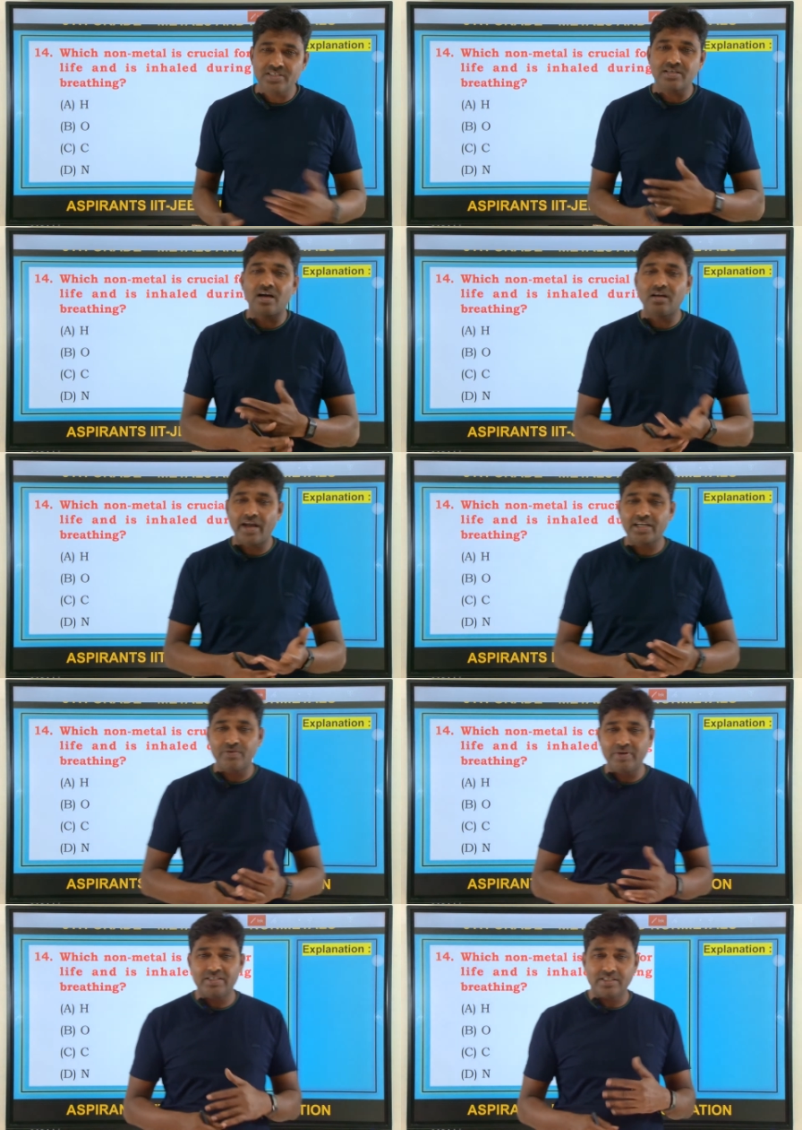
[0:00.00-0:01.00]
all
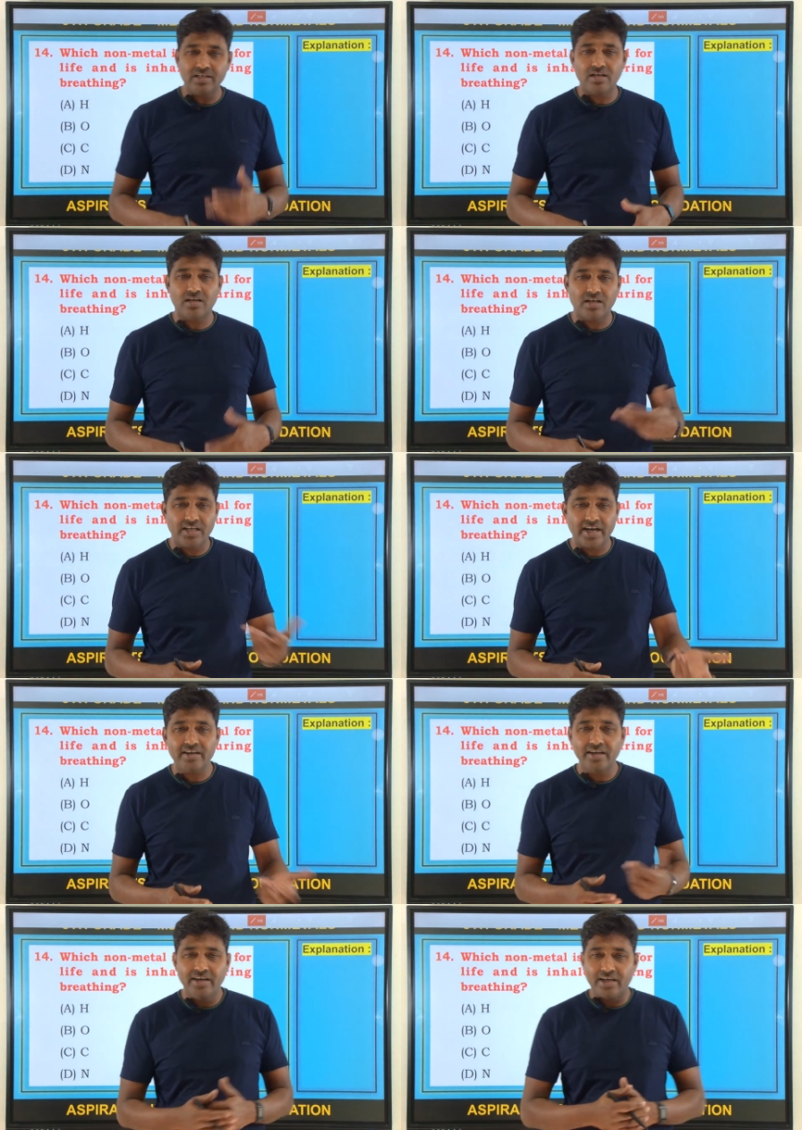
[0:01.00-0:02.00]
activities internally
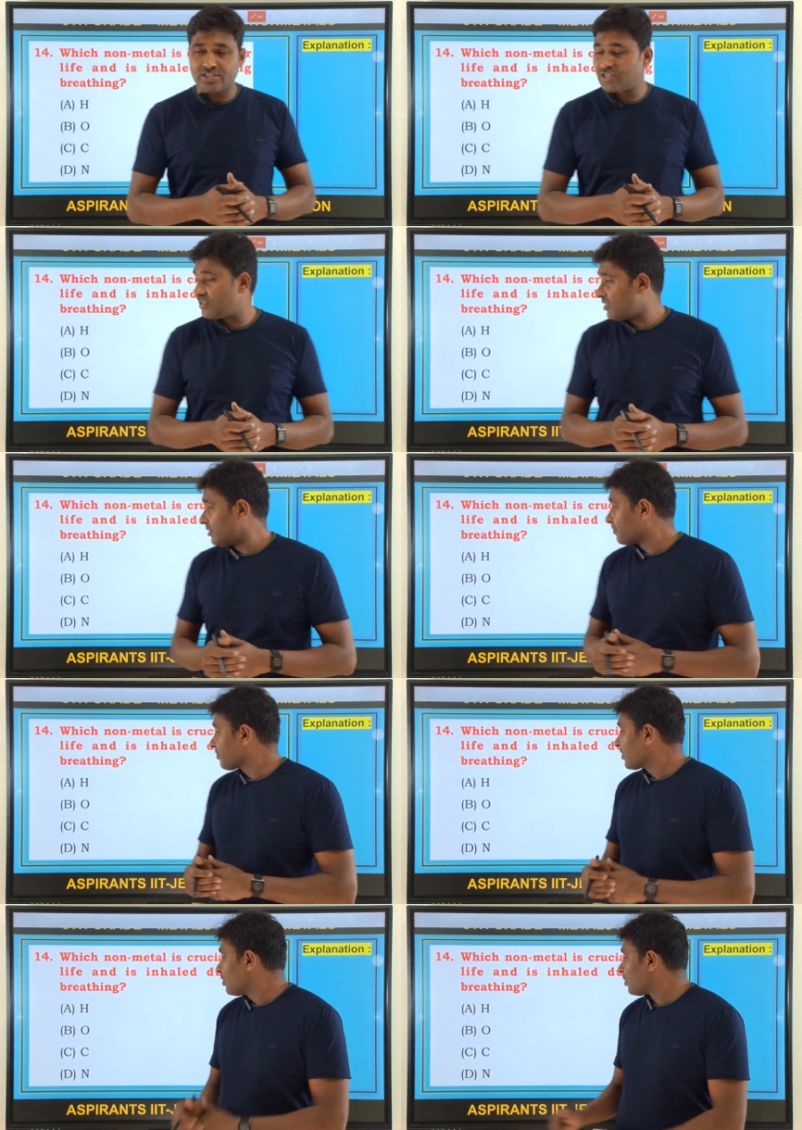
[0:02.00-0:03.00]
and externally.
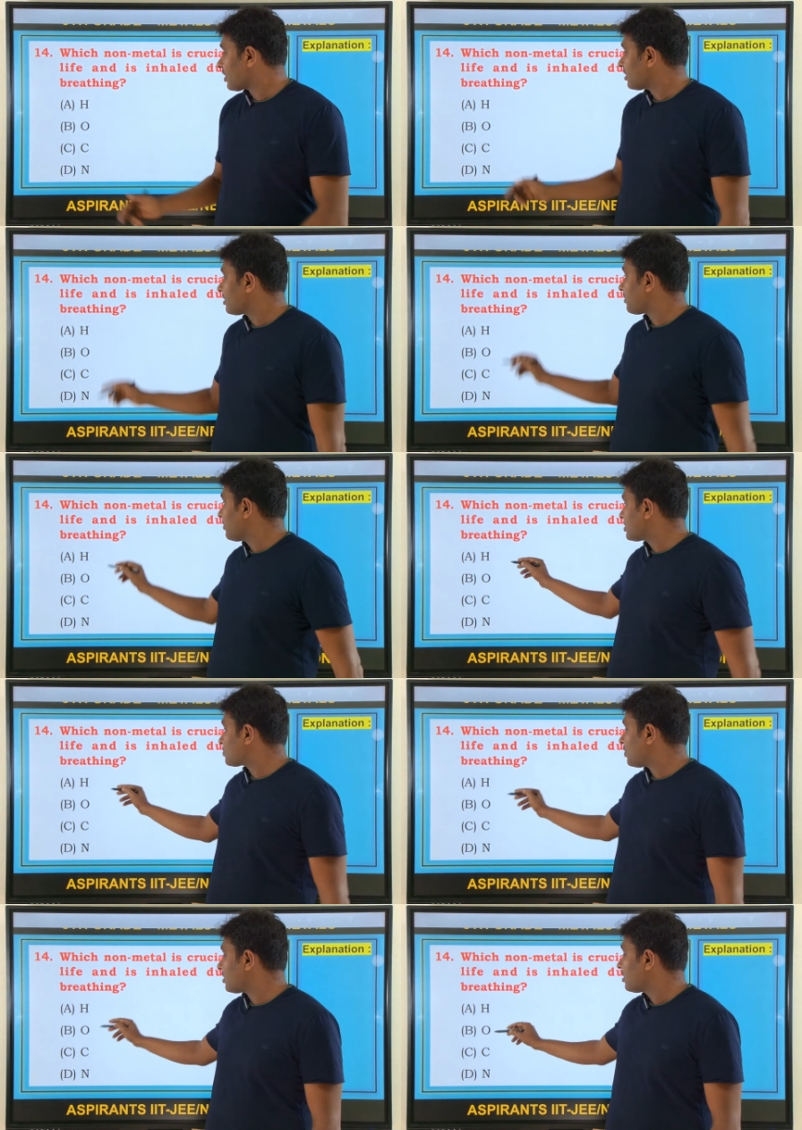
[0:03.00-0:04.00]
Okay, that
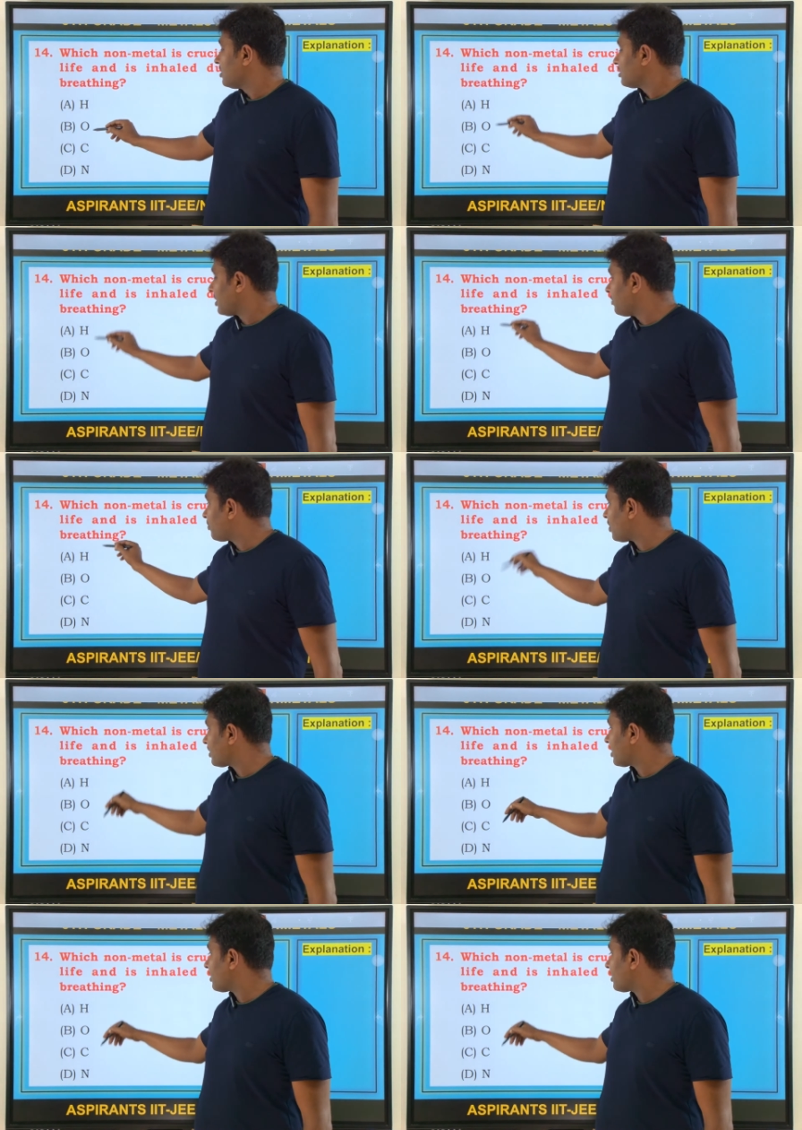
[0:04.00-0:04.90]
means what? The important